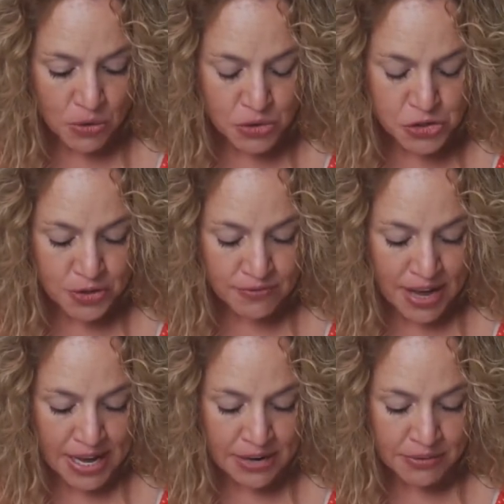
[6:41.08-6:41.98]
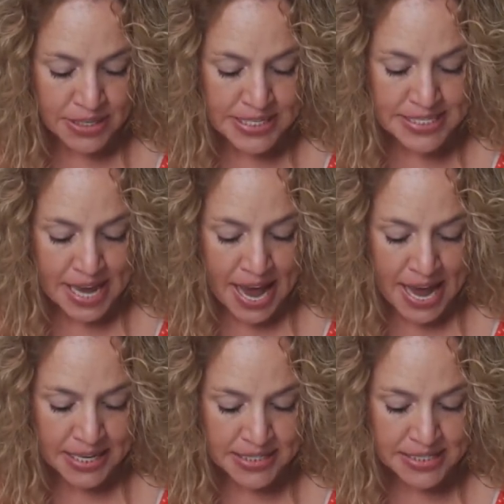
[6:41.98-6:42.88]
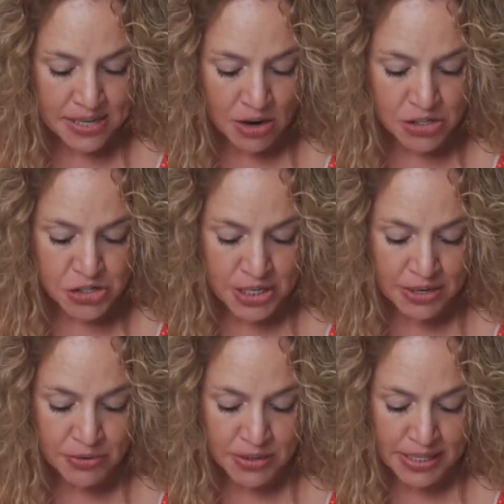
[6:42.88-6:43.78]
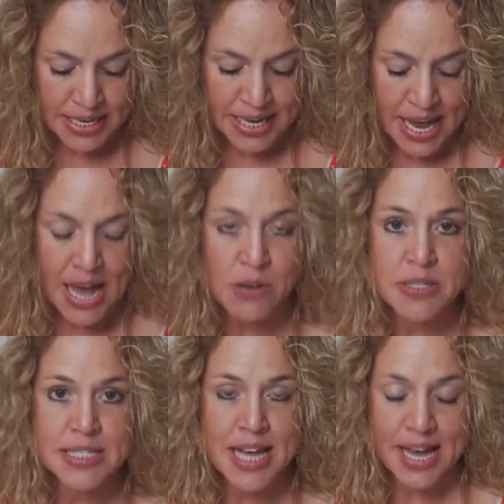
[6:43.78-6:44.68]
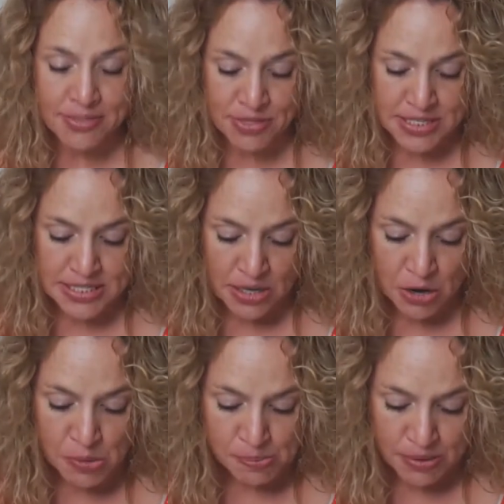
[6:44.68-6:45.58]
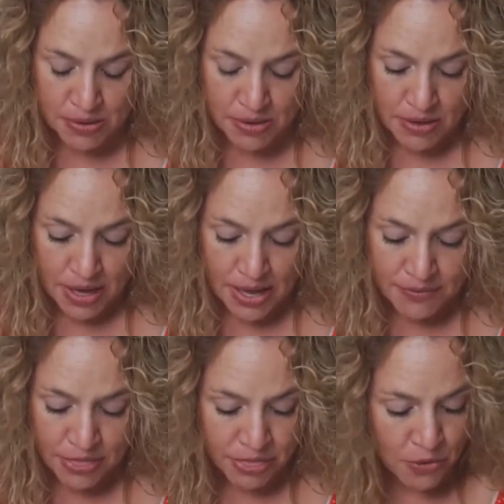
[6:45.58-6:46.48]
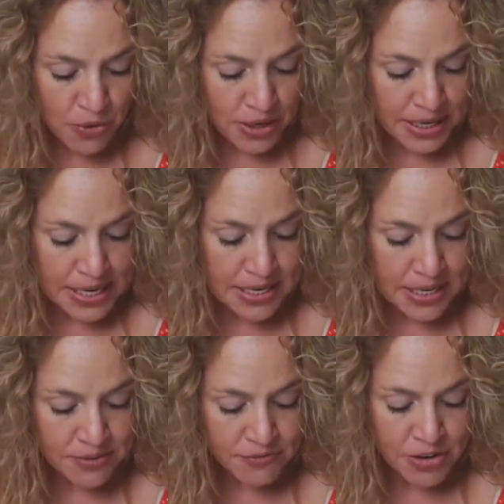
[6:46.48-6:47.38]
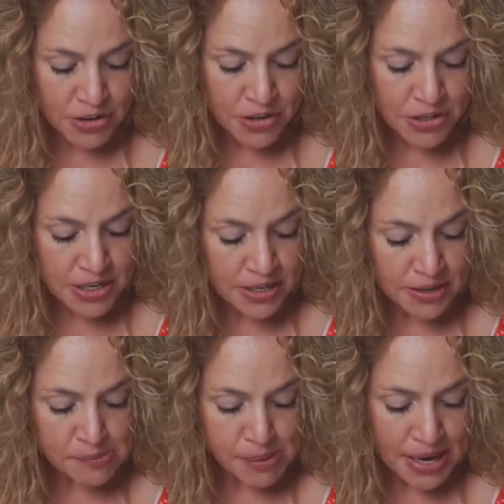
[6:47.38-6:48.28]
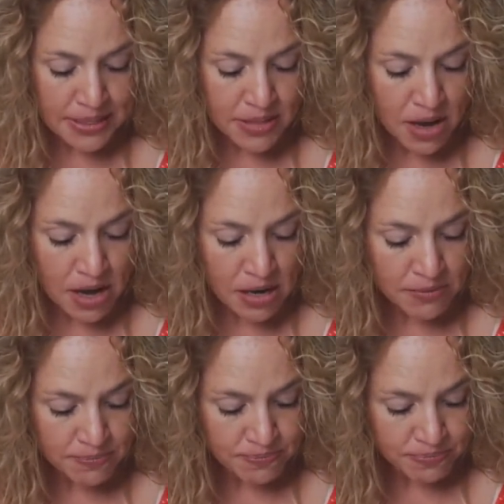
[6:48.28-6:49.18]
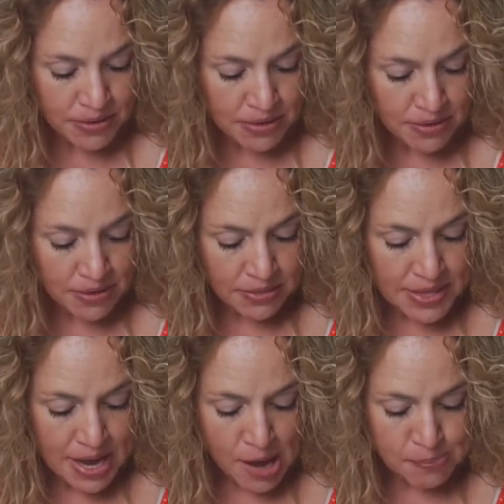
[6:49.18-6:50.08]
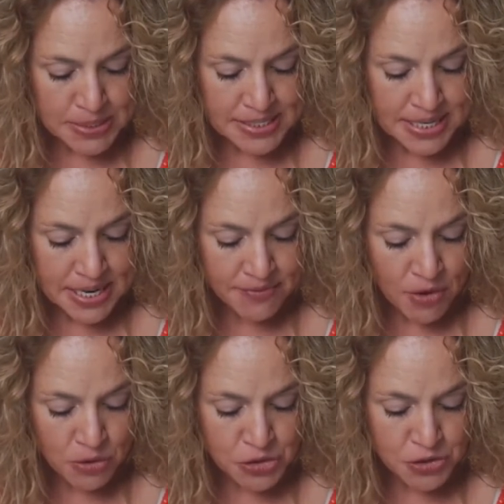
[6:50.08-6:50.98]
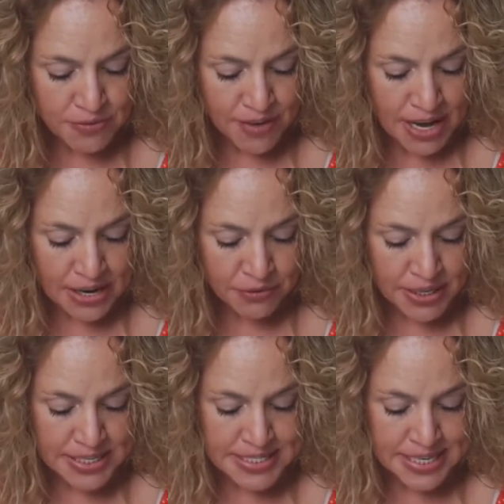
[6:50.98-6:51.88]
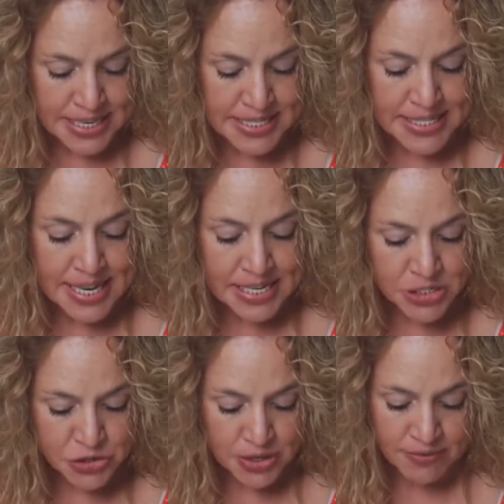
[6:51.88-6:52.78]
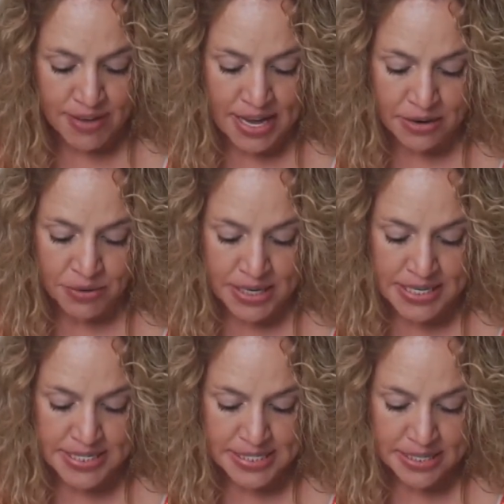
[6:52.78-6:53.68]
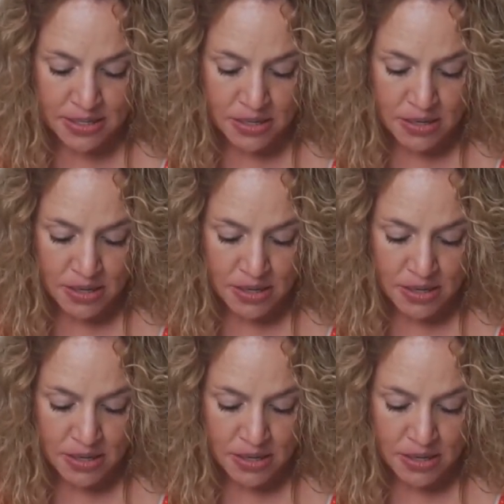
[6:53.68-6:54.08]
Ultravires acts are generally outside the scope of authority conferred by law. The opposite of ultravires is intravires.